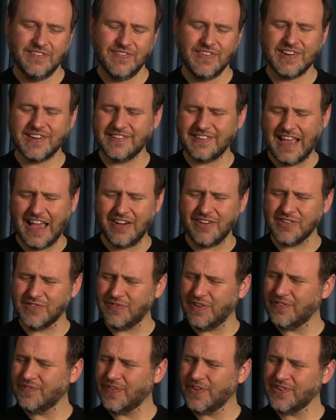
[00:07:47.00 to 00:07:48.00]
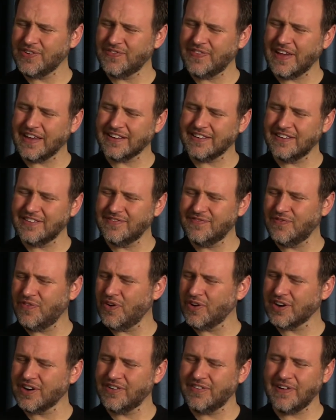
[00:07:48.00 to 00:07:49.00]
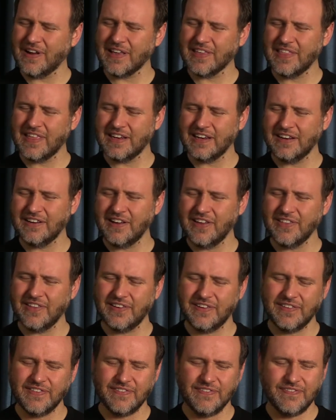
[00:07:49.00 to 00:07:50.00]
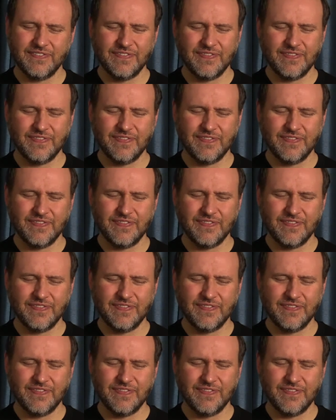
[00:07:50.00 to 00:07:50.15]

Because how is one perspective more correct than another?